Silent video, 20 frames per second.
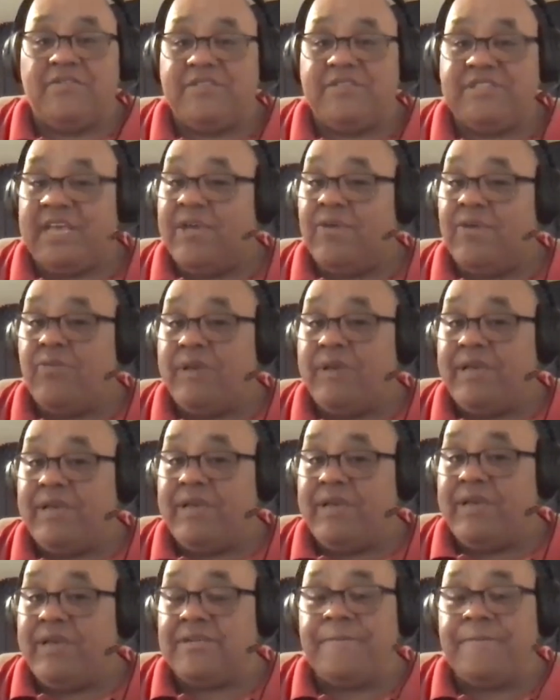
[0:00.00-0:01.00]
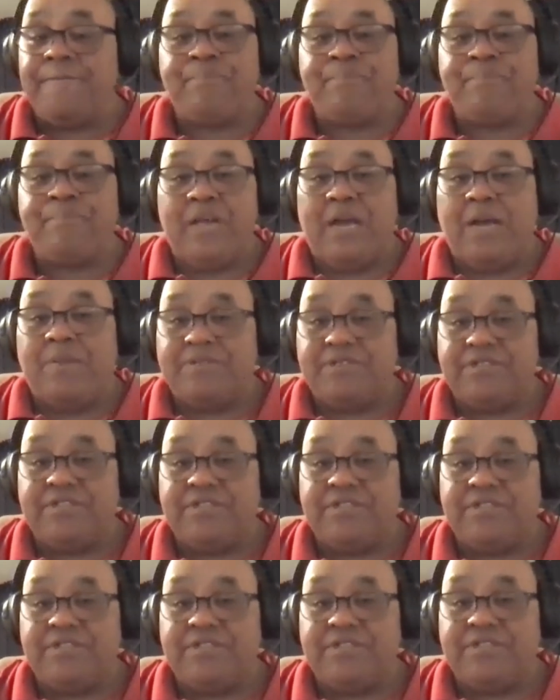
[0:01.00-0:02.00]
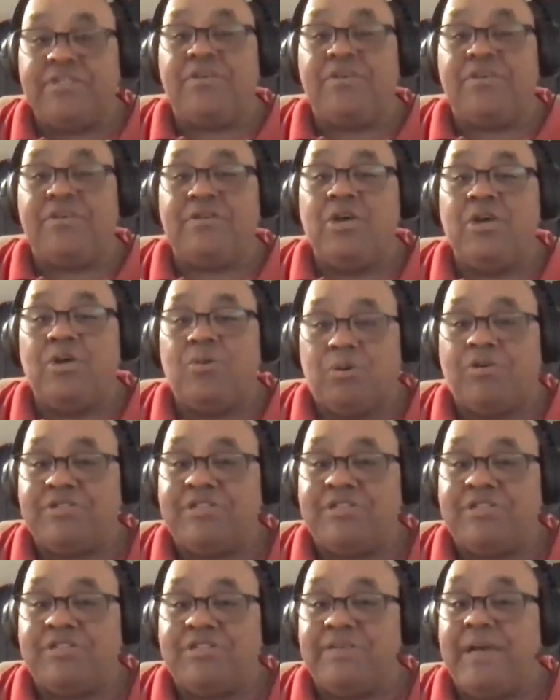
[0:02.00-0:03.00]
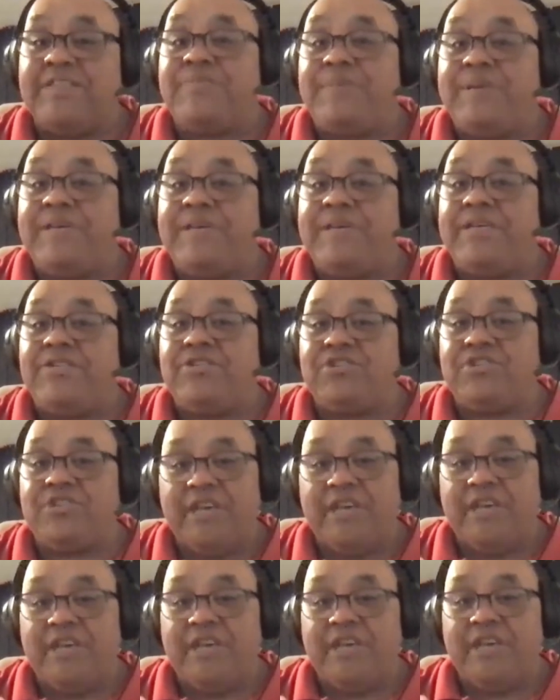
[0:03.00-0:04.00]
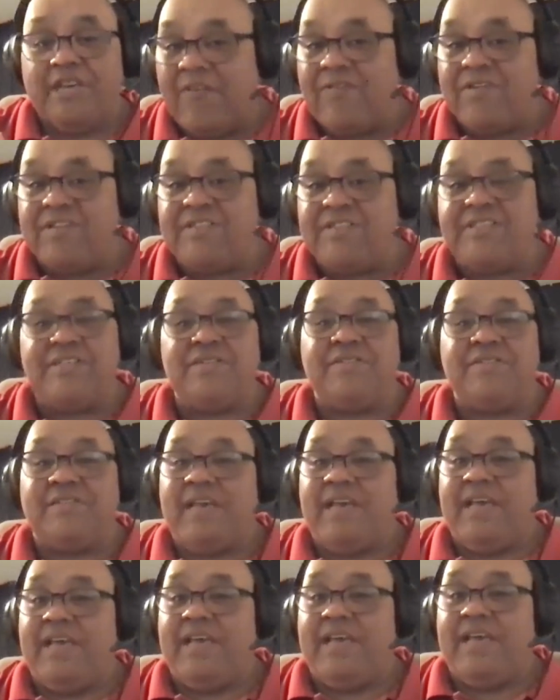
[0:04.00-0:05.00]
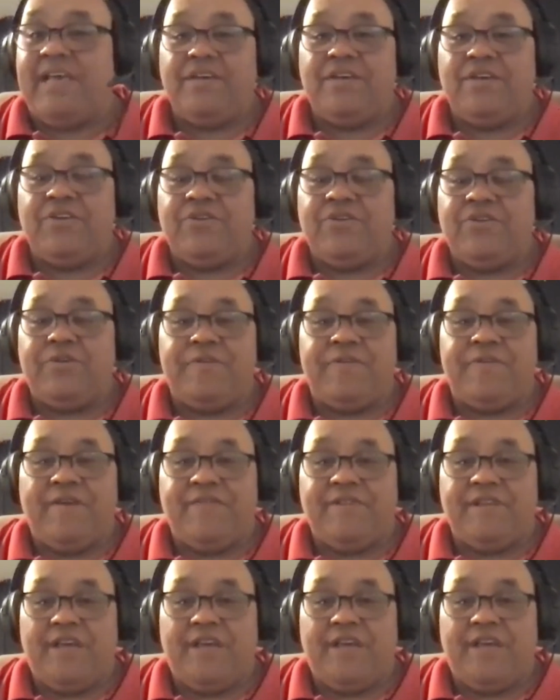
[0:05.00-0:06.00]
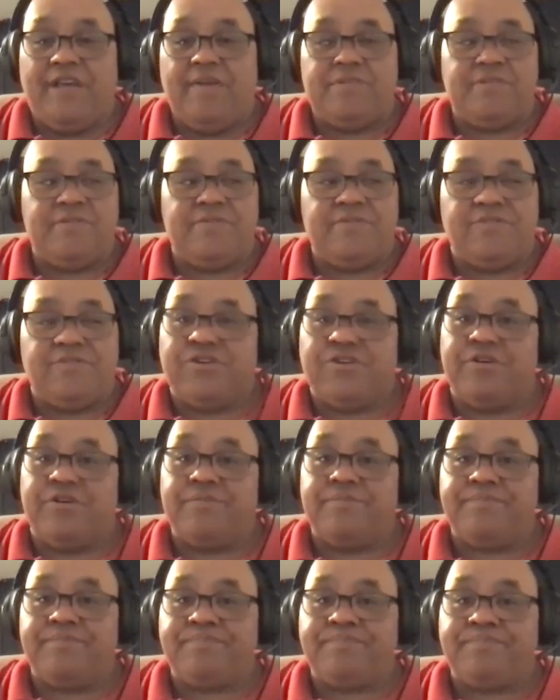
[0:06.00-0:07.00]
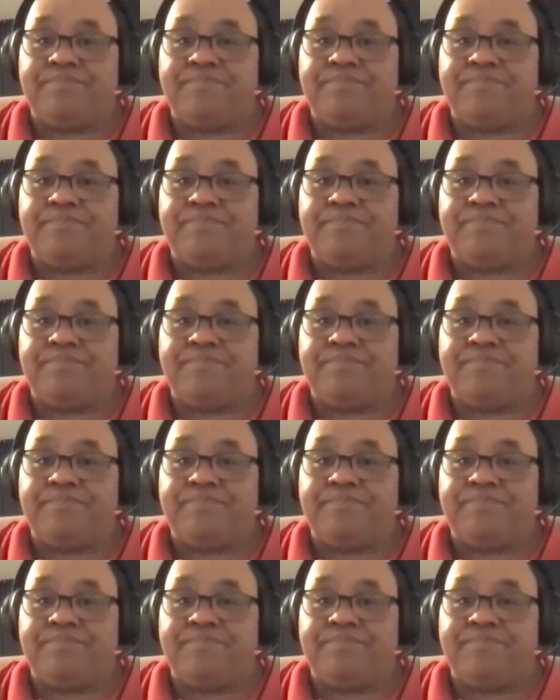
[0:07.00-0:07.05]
If it's 8 weeks, I'm still rehearsing my speech every single day, 2 to 5 times for sure.